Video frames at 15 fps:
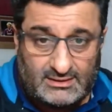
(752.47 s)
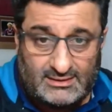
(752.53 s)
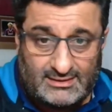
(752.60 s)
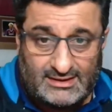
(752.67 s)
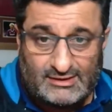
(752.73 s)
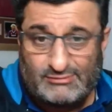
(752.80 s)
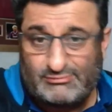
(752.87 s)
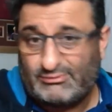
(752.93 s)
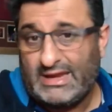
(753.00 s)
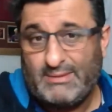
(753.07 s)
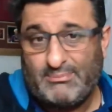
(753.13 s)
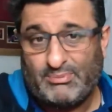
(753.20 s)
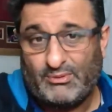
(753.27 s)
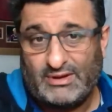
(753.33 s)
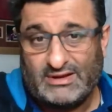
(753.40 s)
It's 3
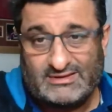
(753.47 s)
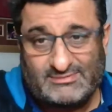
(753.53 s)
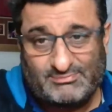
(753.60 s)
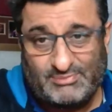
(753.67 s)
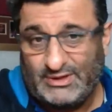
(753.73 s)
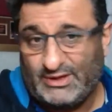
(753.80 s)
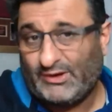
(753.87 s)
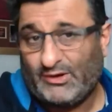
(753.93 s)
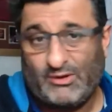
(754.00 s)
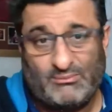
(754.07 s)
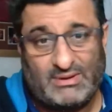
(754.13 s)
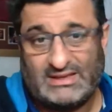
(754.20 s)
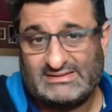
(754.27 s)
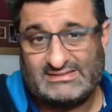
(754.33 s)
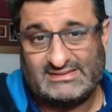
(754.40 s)
points. Put your
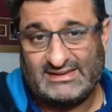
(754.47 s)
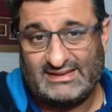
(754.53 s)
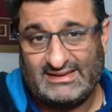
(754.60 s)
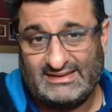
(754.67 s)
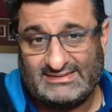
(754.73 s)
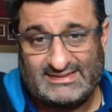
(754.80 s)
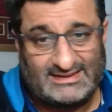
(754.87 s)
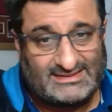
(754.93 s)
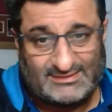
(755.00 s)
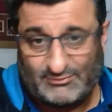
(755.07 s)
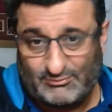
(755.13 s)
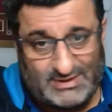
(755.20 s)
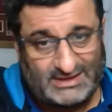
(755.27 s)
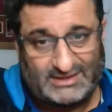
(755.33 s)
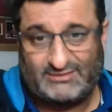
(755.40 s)
comments in. It's a
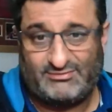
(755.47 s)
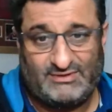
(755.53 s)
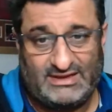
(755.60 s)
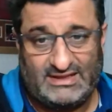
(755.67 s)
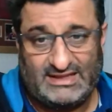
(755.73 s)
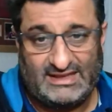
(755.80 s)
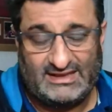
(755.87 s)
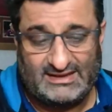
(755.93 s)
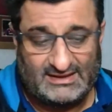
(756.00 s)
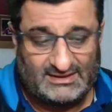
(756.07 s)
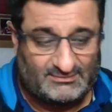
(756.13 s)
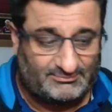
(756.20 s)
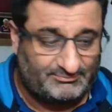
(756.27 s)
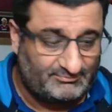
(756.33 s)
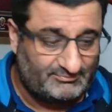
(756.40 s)
mixed feeling.
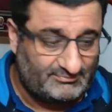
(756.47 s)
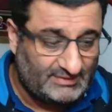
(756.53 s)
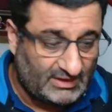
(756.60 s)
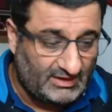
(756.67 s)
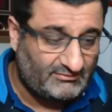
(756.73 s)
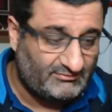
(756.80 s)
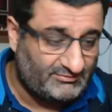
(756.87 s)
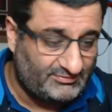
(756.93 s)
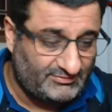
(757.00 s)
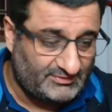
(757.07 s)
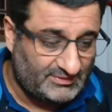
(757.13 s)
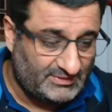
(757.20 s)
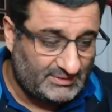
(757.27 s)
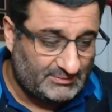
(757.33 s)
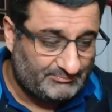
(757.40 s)
9th.
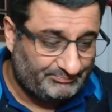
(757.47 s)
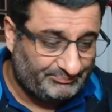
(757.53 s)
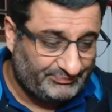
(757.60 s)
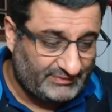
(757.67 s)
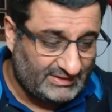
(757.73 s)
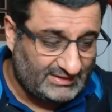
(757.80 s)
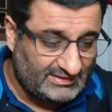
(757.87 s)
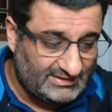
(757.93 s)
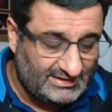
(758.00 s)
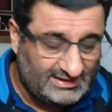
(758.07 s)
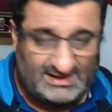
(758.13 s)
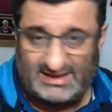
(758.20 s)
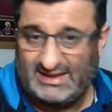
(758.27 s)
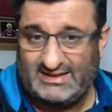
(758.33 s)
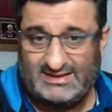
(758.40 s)

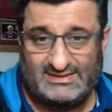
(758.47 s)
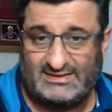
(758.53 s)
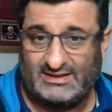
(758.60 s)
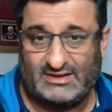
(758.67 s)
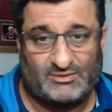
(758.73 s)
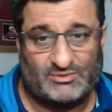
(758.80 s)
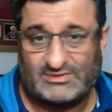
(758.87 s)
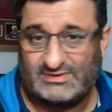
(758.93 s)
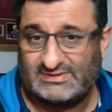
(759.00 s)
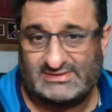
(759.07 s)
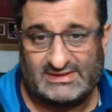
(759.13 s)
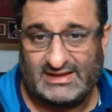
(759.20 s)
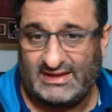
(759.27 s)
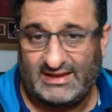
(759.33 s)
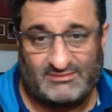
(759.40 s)
Yeah, don't know what to
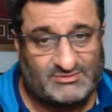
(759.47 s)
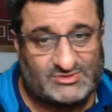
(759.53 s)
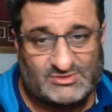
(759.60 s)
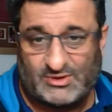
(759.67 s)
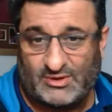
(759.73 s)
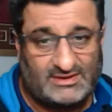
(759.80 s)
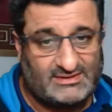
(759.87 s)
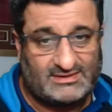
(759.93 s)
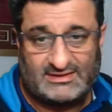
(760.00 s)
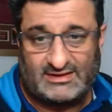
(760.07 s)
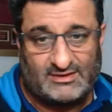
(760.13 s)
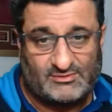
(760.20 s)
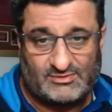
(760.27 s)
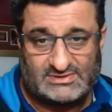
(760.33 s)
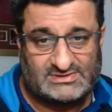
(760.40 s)
say. I'm just honest. I don't
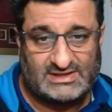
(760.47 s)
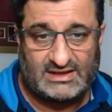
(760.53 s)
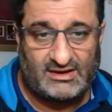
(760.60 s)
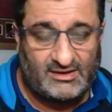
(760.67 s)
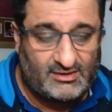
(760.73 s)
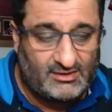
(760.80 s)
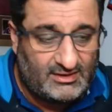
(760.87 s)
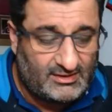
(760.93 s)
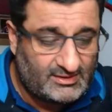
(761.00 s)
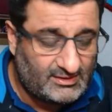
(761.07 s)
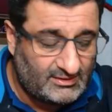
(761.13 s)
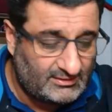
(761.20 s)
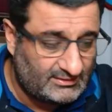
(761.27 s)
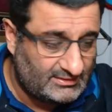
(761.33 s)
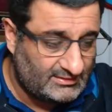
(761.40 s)
know what to say. I
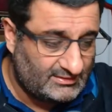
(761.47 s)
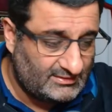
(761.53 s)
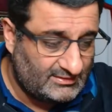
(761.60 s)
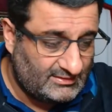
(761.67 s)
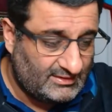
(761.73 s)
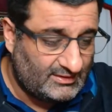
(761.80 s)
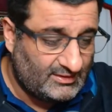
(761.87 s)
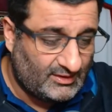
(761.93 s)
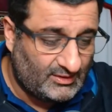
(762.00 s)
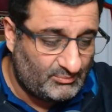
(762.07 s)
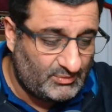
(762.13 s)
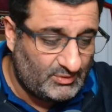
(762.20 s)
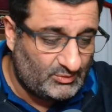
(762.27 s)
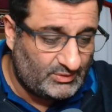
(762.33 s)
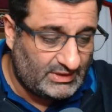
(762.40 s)
can't
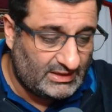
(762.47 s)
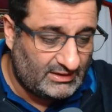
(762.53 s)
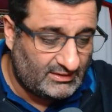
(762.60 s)
milk it.